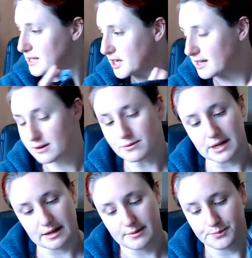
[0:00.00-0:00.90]
chunky
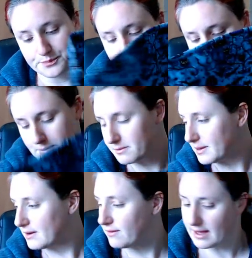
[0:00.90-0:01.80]
one. I'm a
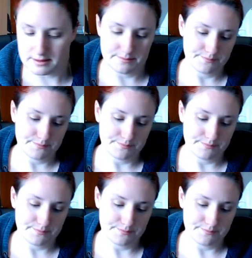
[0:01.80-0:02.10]
big fan.